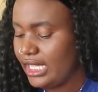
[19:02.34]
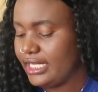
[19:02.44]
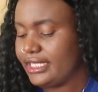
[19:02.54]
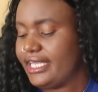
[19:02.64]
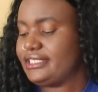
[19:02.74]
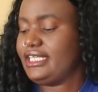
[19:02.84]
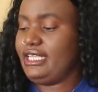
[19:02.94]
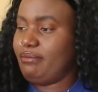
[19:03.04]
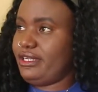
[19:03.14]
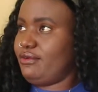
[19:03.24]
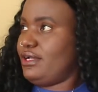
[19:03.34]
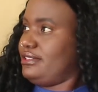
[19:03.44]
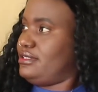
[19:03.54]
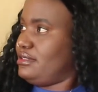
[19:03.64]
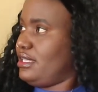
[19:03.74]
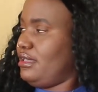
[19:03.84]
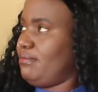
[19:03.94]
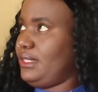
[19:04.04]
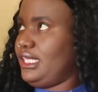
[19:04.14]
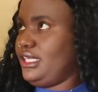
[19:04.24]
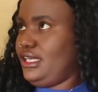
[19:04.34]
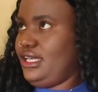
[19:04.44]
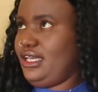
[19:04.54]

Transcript: in case anybody wants to get me